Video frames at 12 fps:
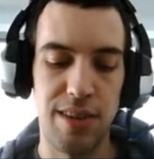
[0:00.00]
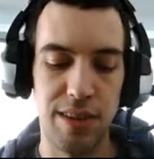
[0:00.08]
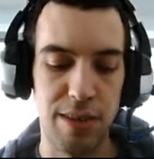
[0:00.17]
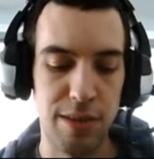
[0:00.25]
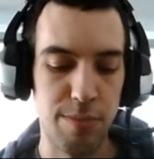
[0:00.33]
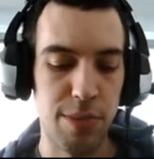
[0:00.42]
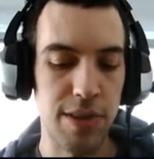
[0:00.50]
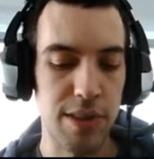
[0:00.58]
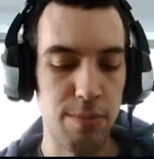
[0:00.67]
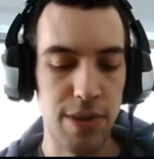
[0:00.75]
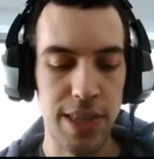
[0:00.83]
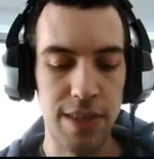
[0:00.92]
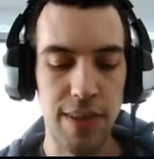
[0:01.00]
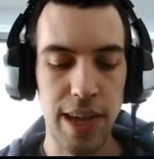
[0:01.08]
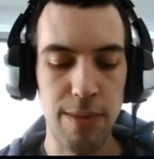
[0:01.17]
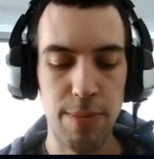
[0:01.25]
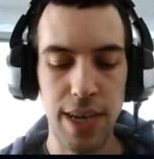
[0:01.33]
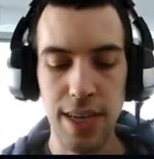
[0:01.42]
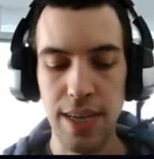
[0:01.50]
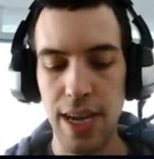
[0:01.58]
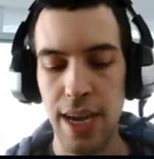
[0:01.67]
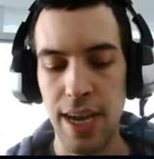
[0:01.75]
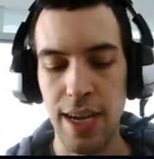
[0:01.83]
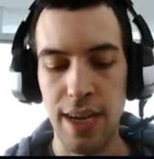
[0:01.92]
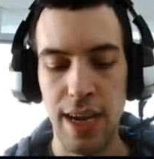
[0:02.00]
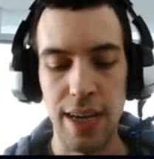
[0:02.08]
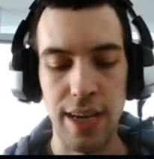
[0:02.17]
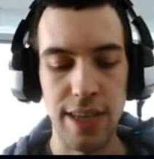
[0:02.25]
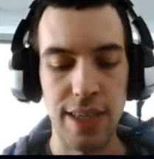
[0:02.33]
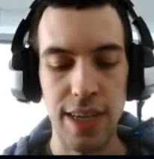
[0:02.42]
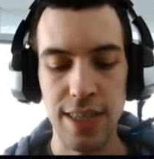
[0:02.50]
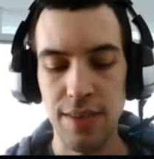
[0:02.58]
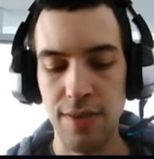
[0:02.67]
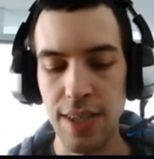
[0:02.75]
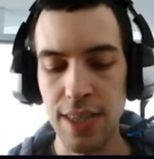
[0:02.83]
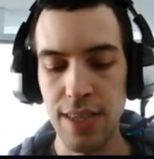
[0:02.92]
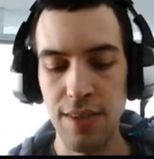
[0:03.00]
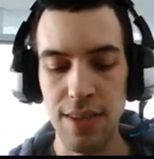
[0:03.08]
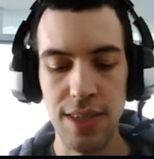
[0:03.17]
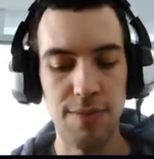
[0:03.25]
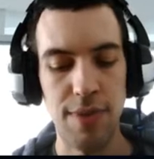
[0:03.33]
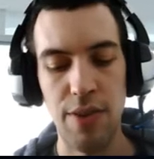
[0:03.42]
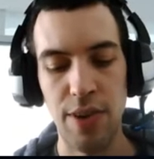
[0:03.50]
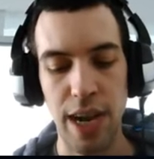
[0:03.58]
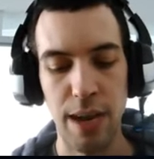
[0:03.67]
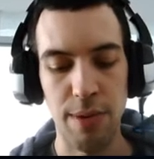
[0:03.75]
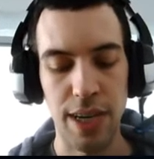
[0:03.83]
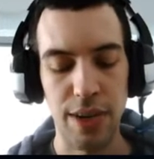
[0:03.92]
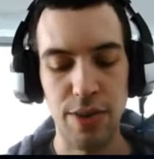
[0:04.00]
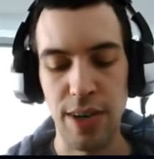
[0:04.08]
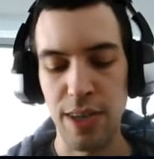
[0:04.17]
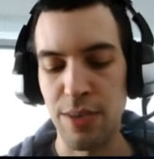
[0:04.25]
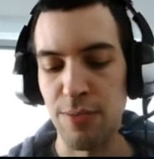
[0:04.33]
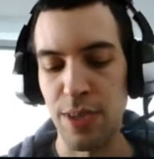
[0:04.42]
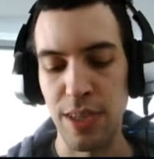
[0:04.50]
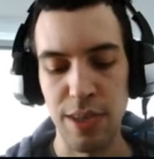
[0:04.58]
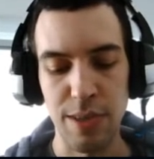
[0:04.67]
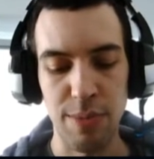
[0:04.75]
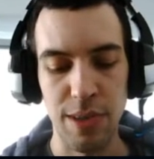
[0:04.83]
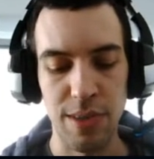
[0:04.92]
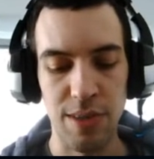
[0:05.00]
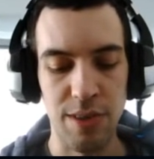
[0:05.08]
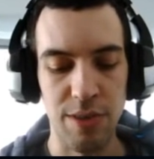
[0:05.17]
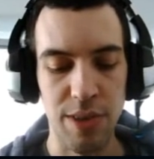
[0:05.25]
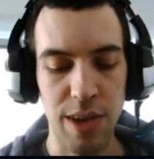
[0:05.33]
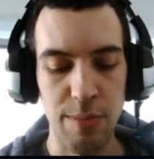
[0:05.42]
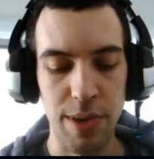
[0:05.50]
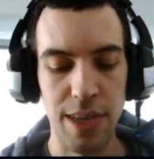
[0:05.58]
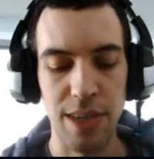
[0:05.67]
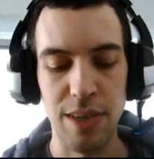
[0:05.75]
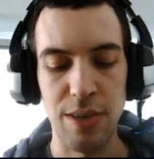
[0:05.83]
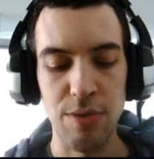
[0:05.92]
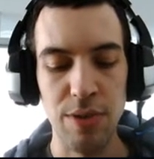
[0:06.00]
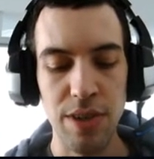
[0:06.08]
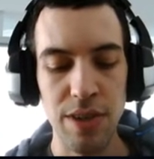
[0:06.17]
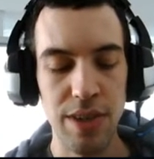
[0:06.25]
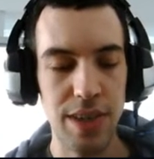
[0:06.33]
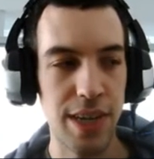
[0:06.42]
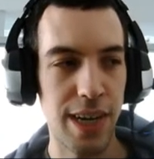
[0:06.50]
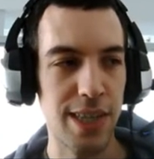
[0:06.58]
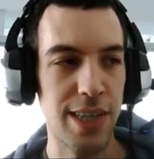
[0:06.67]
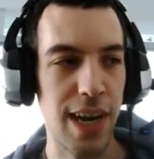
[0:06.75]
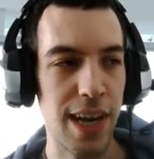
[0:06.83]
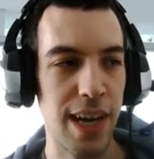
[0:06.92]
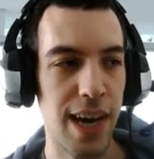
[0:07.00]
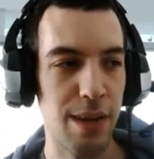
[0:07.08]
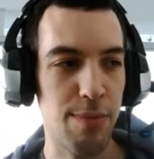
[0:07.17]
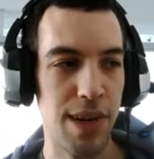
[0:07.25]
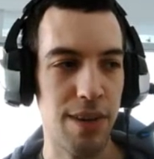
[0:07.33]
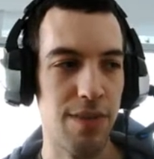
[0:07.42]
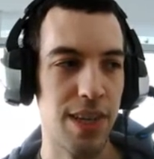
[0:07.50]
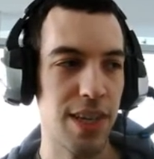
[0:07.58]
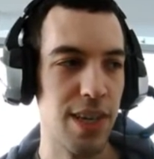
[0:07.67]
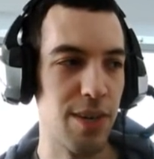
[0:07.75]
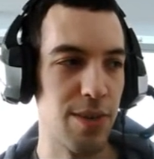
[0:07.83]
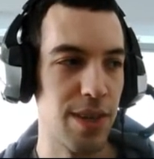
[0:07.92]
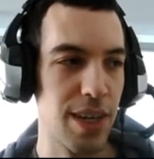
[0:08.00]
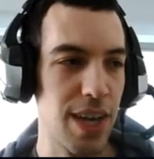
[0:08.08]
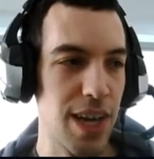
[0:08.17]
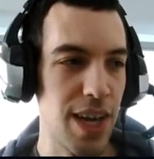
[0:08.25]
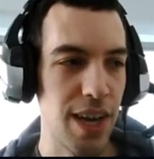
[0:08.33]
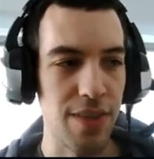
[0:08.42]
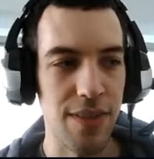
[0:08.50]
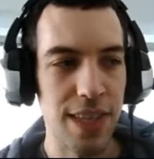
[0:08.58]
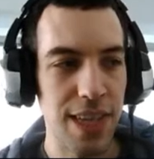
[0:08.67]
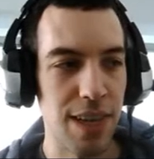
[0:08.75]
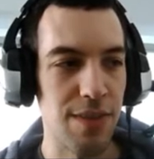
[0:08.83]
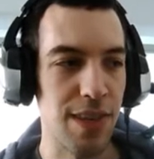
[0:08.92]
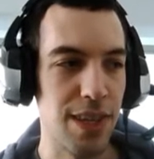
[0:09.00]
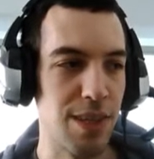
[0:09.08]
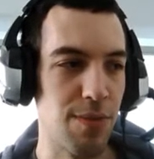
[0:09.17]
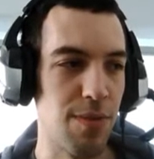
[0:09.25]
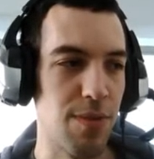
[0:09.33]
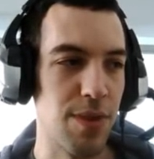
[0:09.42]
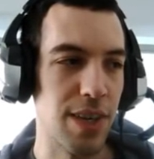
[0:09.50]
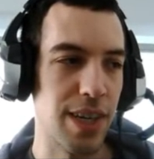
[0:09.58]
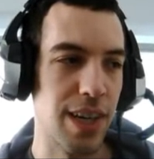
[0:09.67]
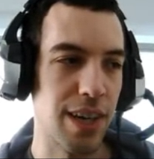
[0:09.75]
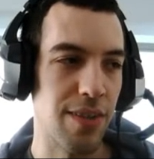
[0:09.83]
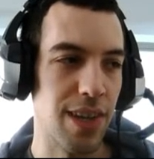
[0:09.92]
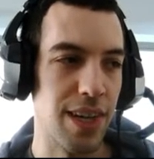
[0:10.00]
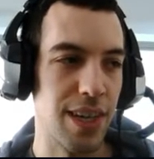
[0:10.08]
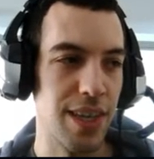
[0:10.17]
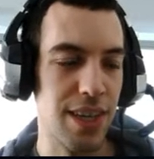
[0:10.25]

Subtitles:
You're supposed to press that button and adjust this and this variable according to what you're supposed to do. But do not touch any other part of that code." And that's kind of the issue with doing it like that.